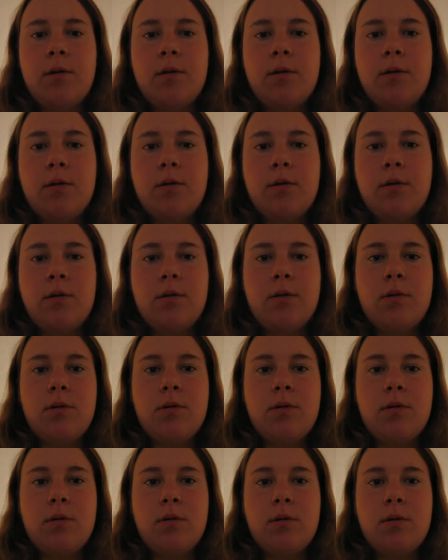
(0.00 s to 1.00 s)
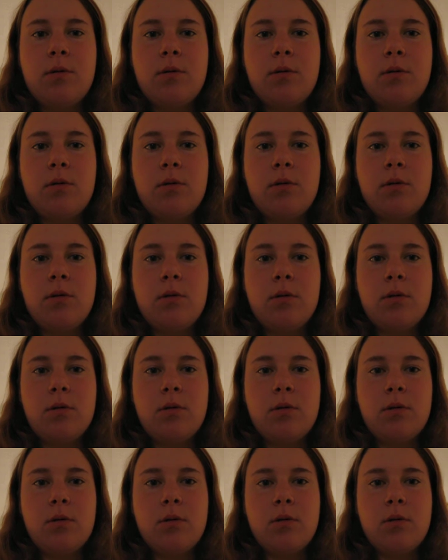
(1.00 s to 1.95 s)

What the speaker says: Nobody speaks.